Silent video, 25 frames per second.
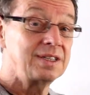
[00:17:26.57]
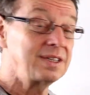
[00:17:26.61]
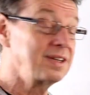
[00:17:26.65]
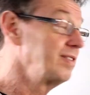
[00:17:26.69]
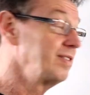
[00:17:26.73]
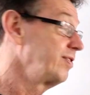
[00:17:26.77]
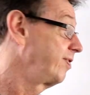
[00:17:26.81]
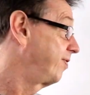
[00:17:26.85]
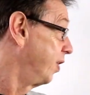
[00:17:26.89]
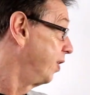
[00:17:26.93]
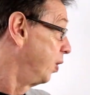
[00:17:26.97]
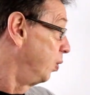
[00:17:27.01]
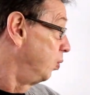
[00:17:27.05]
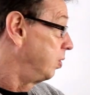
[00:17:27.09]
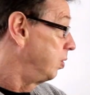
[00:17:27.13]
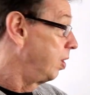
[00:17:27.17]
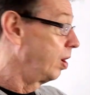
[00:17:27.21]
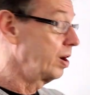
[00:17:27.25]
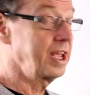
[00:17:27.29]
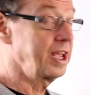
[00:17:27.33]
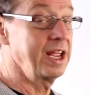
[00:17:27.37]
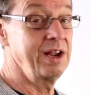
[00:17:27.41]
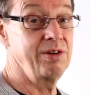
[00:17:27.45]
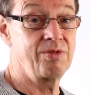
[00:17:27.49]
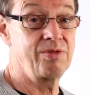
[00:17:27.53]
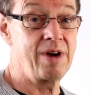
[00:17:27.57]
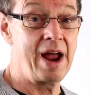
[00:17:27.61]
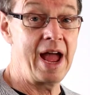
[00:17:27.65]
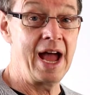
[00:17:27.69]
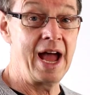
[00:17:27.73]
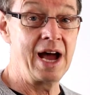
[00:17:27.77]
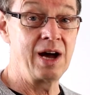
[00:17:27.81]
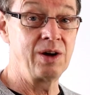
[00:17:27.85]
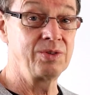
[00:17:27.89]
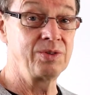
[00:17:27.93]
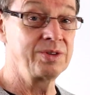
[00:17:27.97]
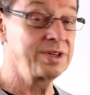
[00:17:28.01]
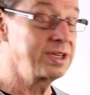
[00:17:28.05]
Full lock it
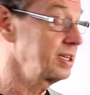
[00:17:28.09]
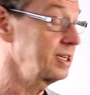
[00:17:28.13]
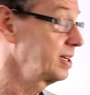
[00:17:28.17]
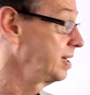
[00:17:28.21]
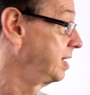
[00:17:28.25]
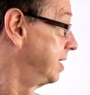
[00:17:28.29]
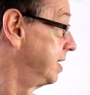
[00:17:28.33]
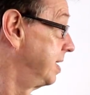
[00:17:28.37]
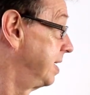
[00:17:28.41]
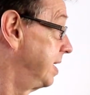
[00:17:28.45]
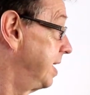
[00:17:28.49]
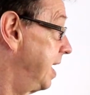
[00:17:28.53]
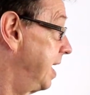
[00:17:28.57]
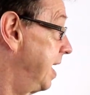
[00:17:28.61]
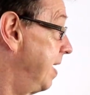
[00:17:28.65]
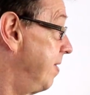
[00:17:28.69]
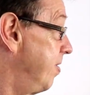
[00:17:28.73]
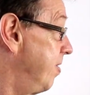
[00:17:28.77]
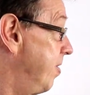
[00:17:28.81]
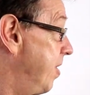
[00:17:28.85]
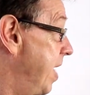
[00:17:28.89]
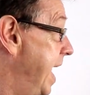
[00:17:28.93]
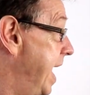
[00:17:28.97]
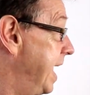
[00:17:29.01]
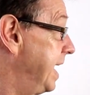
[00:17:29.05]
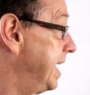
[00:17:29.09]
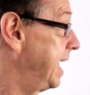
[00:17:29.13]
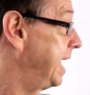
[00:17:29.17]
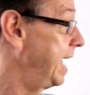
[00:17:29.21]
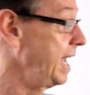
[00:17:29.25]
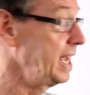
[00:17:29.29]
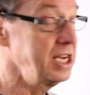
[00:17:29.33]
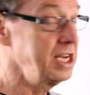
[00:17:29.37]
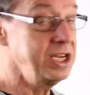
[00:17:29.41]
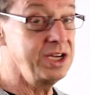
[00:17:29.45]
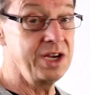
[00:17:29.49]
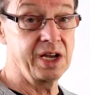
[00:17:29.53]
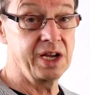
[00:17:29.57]
round, and then
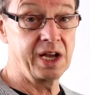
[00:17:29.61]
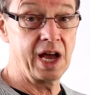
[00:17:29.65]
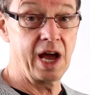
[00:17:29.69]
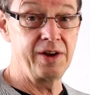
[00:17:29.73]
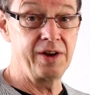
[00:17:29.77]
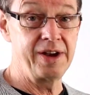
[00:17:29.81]
in you go.